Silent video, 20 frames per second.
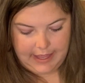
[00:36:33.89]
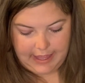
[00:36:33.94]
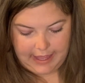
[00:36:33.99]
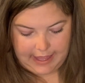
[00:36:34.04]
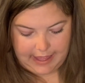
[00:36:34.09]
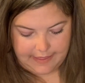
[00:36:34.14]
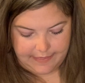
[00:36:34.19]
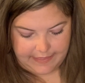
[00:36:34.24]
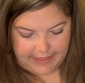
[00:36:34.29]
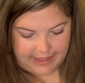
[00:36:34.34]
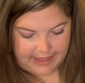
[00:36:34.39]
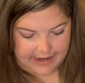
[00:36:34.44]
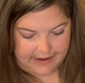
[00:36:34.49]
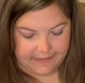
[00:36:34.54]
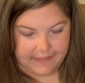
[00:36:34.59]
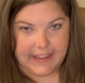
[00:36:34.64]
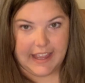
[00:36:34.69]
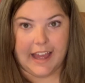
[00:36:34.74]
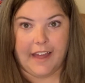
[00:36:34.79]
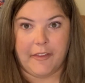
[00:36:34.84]
And then
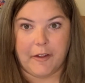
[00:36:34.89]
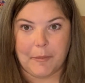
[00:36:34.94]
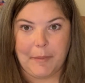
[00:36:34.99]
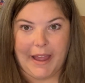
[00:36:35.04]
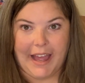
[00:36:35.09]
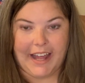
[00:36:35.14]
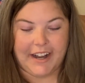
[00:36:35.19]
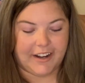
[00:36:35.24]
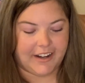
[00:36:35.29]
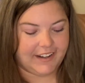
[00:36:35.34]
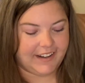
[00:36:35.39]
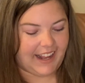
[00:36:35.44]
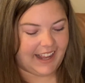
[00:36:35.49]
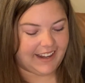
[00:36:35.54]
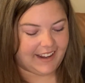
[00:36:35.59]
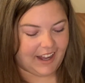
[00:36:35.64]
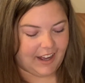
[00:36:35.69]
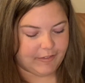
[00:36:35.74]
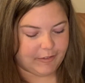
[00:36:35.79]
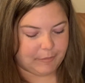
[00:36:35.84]
the other pattern I
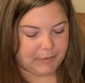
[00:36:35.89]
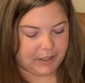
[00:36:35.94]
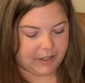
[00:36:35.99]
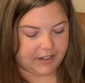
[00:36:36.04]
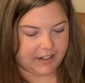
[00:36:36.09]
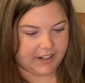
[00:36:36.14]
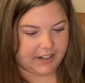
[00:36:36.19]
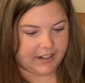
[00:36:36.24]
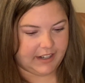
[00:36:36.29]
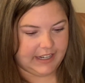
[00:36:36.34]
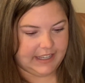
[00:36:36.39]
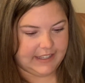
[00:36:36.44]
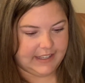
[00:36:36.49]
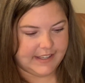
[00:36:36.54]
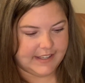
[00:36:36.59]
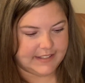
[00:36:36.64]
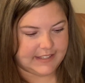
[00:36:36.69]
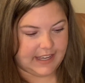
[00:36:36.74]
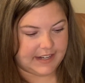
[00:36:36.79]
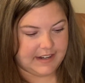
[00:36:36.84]
got from her
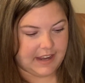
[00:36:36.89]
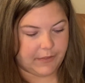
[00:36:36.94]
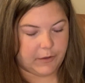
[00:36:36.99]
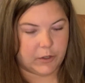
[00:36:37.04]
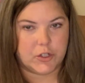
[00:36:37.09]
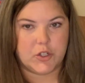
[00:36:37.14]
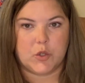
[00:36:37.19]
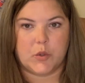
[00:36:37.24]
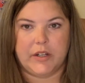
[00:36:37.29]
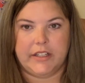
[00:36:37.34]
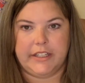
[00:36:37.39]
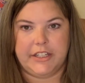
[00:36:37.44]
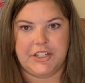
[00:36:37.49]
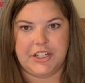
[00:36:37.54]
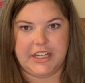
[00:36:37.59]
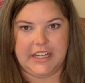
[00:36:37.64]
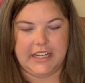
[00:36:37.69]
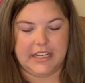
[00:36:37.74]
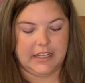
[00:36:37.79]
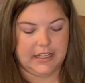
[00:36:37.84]
is another
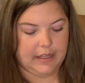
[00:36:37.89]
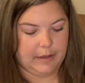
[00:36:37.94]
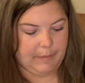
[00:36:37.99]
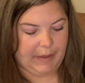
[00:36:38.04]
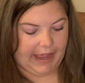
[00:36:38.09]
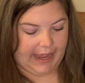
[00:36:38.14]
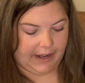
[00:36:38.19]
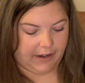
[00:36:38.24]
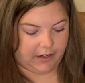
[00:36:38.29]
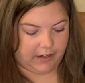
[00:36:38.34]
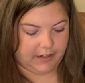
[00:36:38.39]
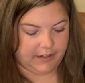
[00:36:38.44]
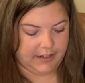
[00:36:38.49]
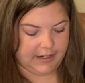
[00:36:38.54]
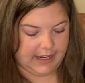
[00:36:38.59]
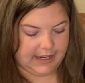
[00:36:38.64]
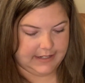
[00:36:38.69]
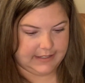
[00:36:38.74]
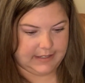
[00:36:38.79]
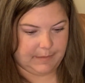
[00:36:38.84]
Trilogy
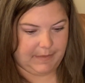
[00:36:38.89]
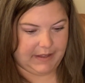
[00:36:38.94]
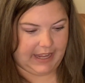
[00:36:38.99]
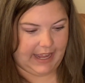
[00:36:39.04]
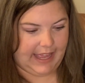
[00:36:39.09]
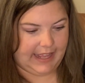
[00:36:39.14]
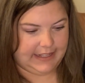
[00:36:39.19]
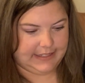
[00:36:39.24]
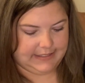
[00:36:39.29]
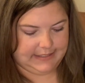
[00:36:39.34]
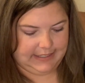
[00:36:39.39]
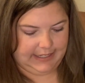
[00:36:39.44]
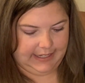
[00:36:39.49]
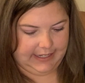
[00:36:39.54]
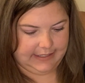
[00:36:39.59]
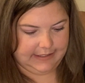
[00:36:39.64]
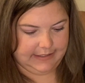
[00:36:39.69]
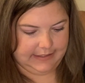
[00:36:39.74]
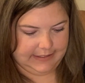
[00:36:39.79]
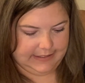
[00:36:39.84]
pattern and something I hadn't
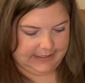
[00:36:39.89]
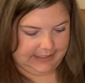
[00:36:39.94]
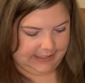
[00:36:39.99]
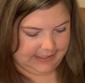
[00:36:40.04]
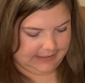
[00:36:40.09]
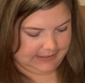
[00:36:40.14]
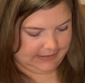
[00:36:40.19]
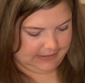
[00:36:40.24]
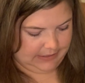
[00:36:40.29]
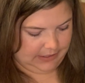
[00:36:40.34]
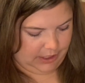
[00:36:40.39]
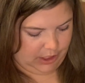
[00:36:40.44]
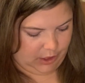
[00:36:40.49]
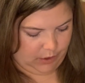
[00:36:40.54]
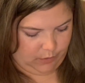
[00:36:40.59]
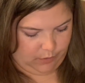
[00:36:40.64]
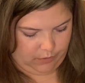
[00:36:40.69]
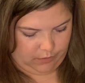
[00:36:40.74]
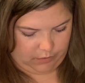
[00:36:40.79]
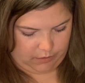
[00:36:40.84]
seen. Let's see, is this
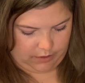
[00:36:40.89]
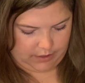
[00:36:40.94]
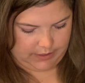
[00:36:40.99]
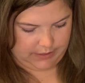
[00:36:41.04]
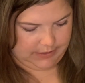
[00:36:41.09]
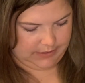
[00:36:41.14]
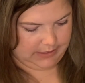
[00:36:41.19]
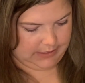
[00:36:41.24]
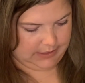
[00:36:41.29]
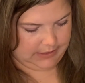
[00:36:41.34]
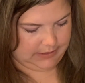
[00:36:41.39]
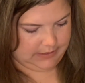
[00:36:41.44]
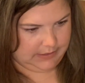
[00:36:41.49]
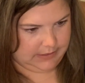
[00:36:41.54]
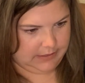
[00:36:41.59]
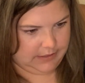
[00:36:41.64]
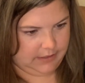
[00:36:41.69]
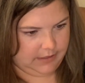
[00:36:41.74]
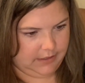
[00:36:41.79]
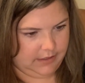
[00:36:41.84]
new or is
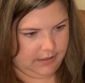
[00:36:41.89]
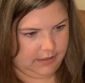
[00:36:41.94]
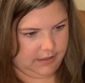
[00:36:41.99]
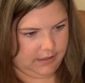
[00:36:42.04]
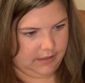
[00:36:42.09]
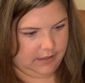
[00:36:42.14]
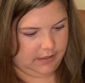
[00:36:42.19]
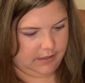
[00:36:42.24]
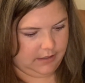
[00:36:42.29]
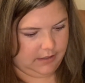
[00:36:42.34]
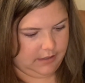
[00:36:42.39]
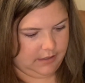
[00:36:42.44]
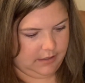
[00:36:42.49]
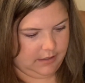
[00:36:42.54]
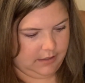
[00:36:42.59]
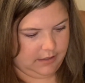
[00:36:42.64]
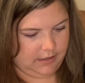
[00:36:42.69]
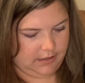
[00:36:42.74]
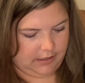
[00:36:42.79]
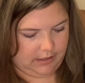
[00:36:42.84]
this
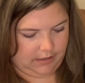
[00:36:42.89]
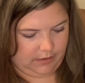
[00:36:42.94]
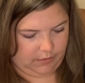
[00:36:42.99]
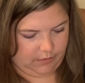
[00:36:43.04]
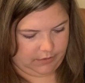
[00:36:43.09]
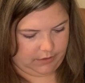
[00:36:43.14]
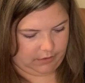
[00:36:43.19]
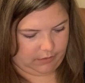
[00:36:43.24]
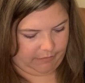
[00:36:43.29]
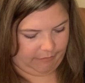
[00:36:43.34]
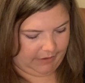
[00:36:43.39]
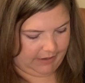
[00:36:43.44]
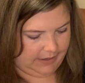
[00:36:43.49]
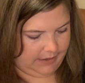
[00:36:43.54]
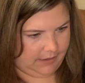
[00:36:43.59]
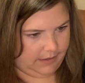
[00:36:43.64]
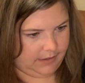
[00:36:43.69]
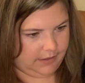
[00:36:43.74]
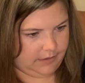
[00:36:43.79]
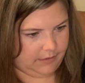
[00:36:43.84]
an older
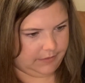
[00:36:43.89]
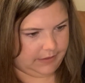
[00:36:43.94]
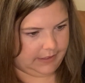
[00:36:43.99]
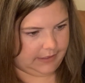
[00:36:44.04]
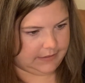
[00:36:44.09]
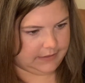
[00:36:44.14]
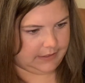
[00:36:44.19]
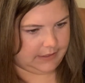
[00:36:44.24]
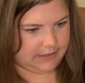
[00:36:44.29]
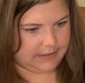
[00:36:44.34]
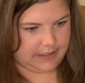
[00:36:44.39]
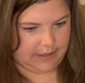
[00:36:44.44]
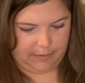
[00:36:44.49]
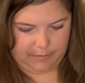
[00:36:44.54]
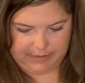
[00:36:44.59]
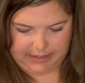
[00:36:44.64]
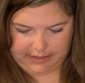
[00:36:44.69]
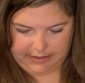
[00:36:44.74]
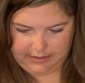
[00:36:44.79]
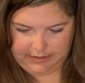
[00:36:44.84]
one? I don't think it's going to tell
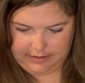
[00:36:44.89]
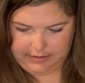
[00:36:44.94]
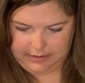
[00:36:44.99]
me.